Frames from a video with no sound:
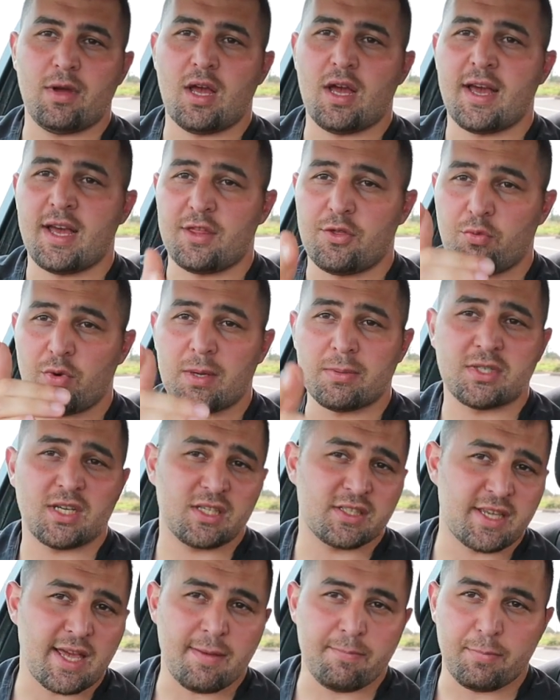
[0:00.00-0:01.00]
The website
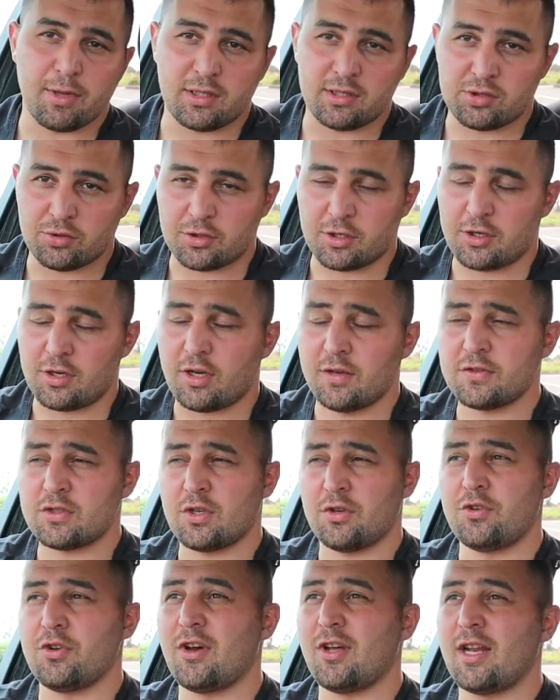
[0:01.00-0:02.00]
is getting built soon enough,
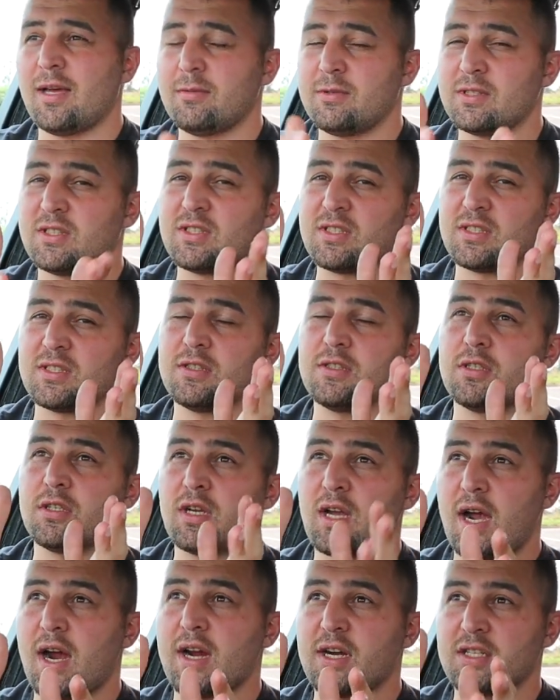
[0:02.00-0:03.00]
so
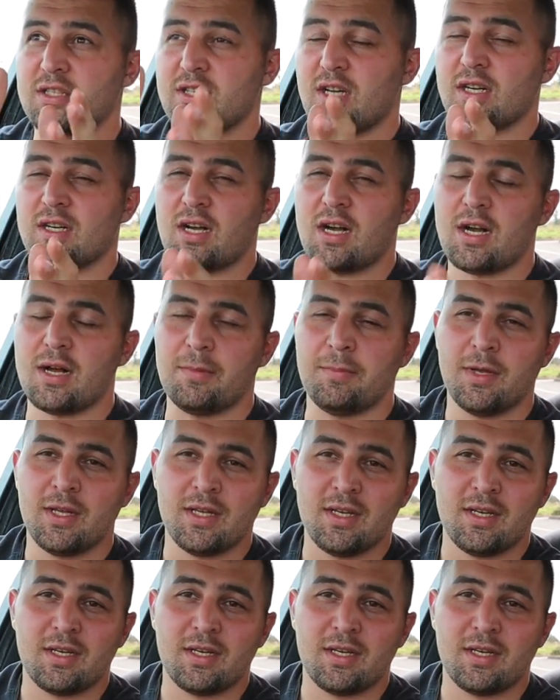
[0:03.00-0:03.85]
nolemonscars.com.